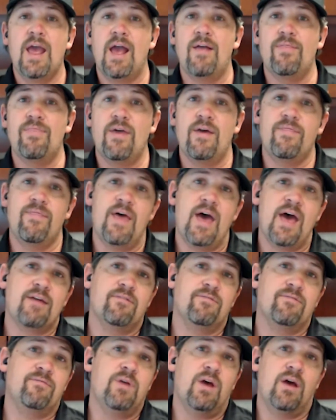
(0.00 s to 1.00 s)
and then
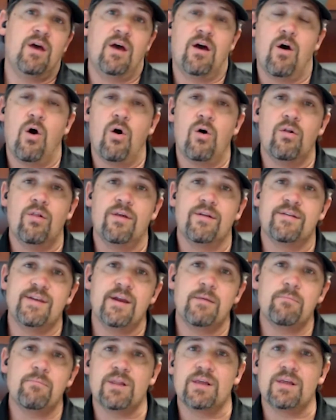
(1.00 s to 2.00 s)
that uh, whole
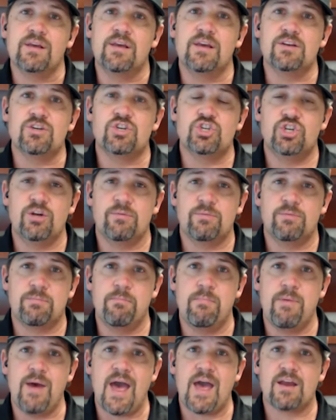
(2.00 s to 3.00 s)
assembly gets shipped
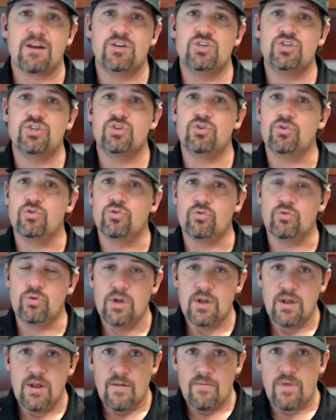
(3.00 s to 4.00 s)
back to
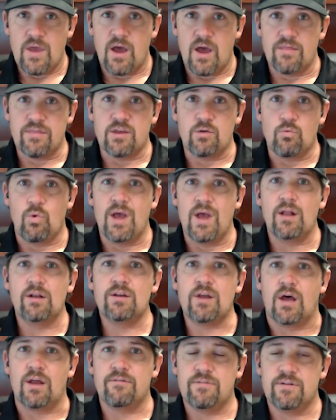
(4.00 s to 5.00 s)
uh, the
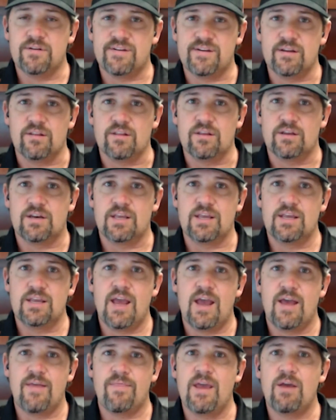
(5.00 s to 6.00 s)
Weld-On facility
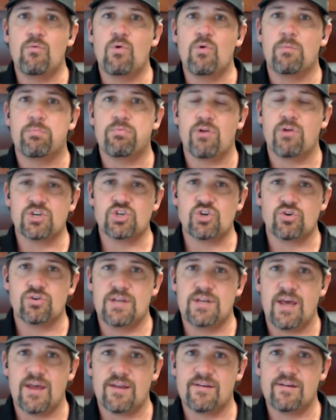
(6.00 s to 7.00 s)
and they will pressure
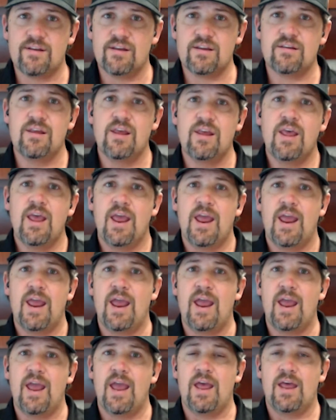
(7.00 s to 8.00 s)
test it
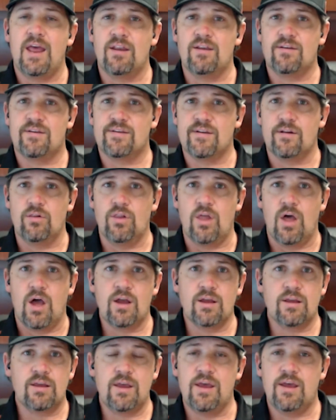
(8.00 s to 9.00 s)
and so
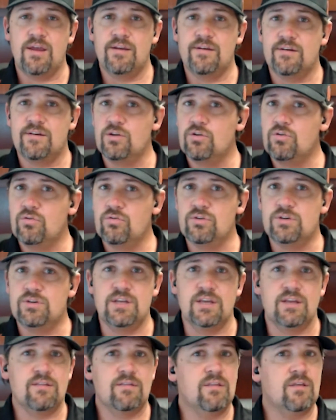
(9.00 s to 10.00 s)
long as you
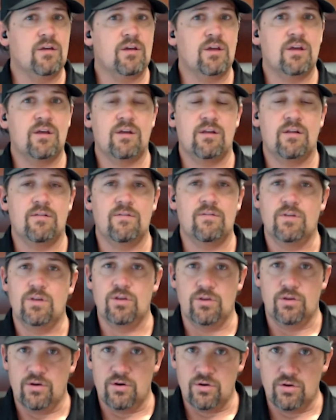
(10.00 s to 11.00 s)
did the
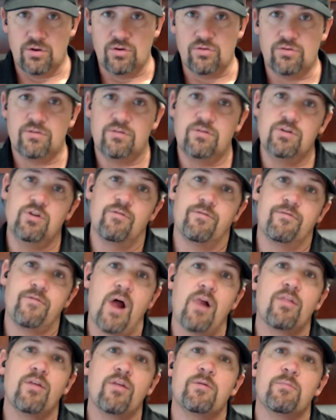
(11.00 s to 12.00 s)
you you, you
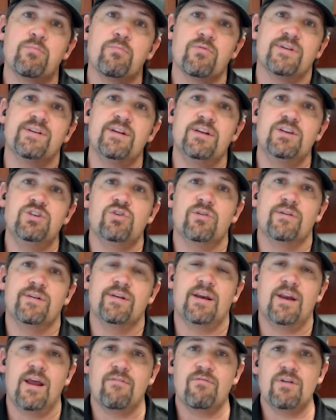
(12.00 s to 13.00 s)
follow the procedures
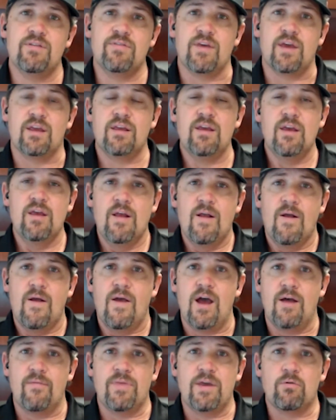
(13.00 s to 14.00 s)
and everything
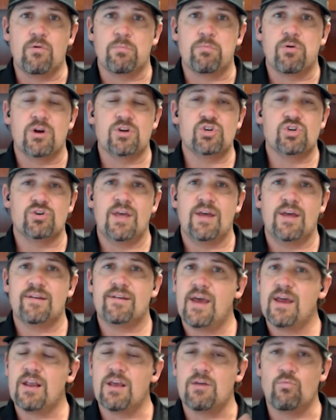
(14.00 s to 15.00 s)
uh, they will pressure test
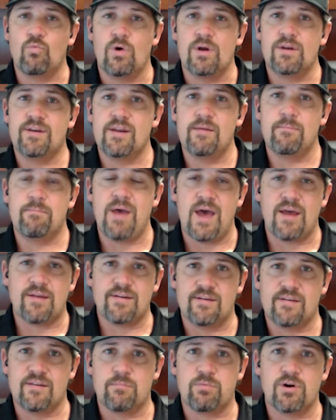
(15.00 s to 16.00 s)
that and once it
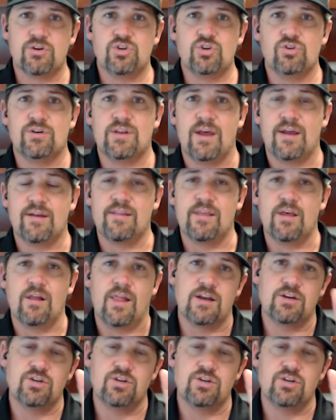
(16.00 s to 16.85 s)
passes the pressure test test, they'll